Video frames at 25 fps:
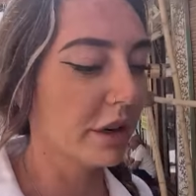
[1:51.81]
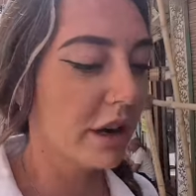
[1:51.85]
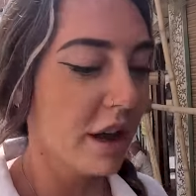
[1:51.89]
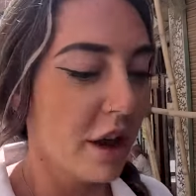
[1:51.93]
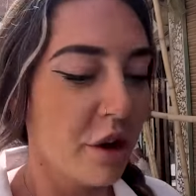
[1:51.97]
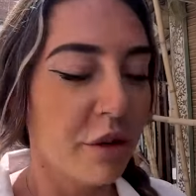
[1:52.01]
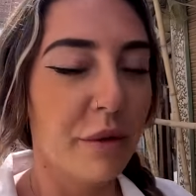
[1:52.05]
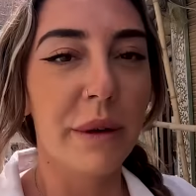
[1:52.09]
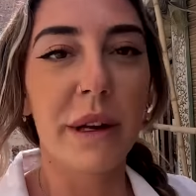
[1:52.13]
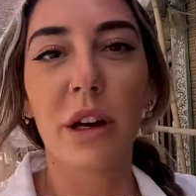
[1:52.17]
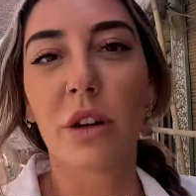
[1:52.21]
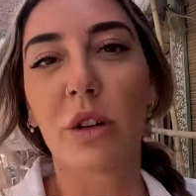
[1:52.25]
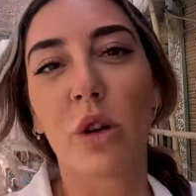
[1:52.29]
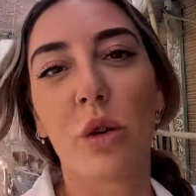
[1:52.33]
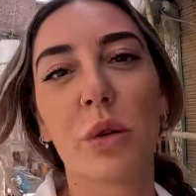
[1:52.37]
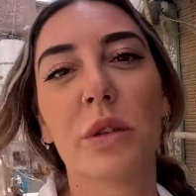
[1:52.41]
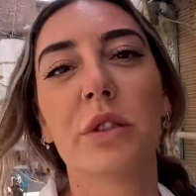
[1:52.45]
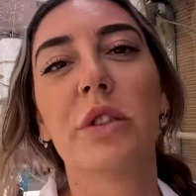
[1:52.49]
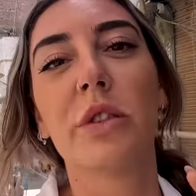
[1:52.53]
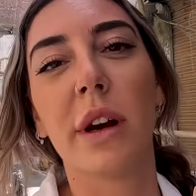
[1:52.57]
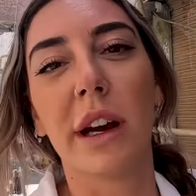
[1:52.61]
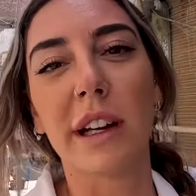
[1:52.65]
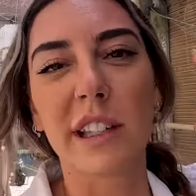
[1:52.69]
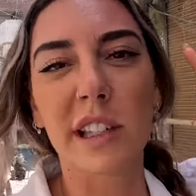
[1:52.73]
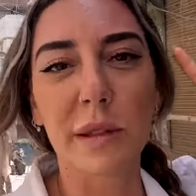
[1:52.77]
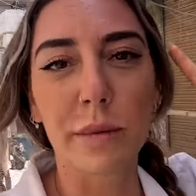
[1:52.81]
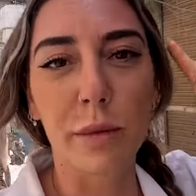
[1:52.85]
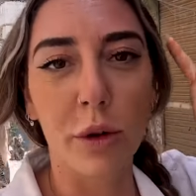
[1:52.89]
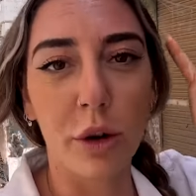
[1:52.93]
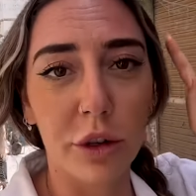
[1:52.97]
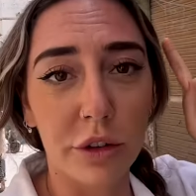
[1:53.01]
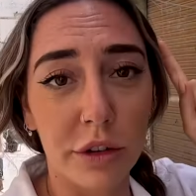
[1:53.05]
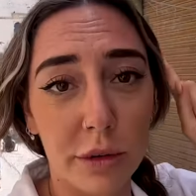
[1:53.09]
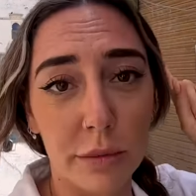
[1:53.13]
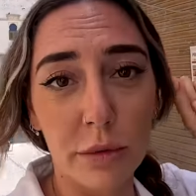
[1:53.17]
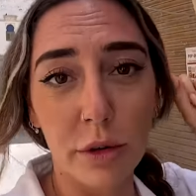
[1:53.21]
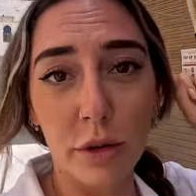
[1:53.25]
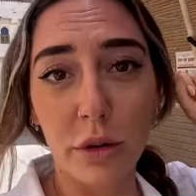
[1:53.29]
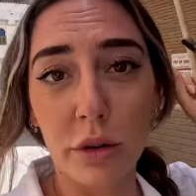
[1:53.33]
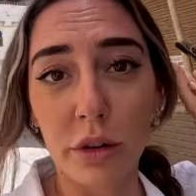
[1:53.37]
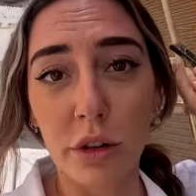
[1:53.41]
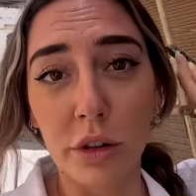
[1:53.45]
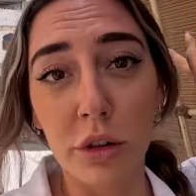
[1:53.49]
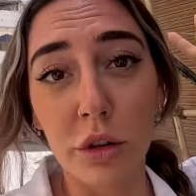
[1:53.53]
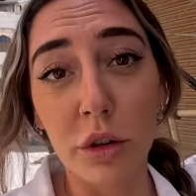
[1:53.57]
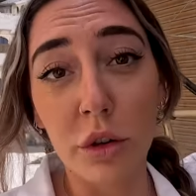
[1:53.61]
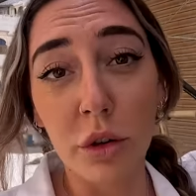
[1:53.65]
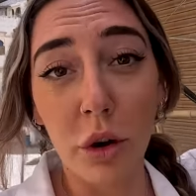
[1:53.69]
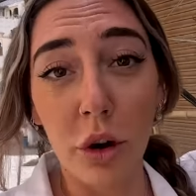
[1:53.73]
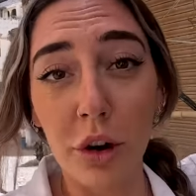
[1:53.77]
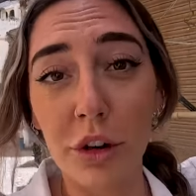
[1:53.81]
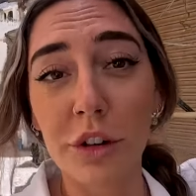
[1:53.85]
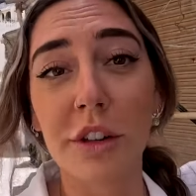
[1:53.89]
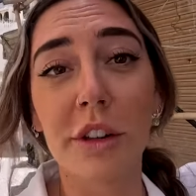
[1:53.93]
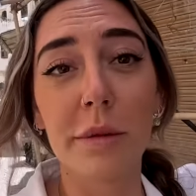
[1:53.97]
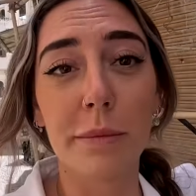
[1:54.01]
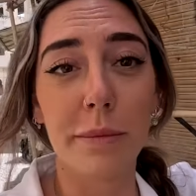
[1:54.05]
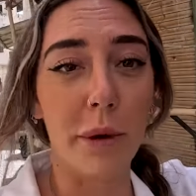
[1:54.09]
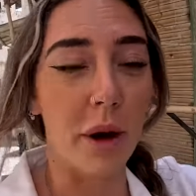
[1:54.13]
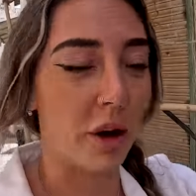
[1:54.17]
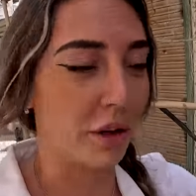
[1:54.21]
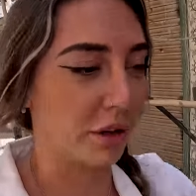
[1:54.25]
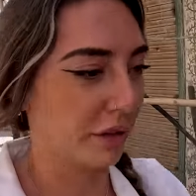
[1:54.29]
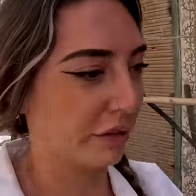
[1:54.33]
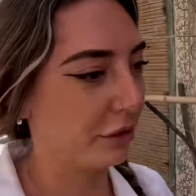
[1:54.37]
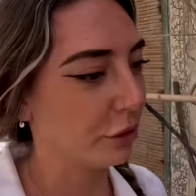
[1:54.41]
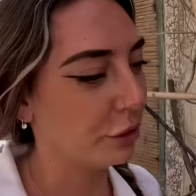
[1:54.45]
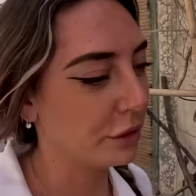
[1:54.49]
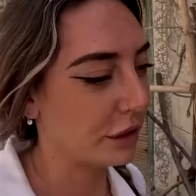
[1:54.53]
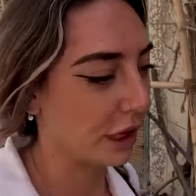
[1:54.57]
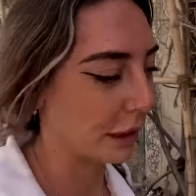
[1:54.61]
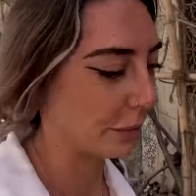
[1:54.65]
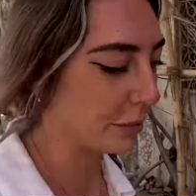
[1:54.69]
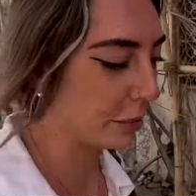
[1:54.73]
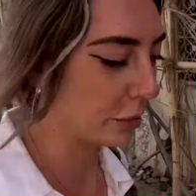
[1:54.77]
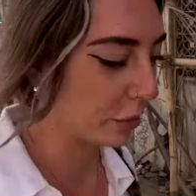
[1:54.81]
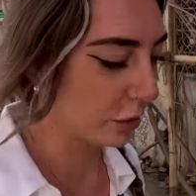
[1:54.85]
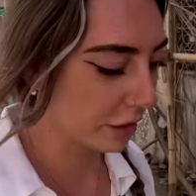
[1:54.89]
We are going to explore the more northern part of Udaipur.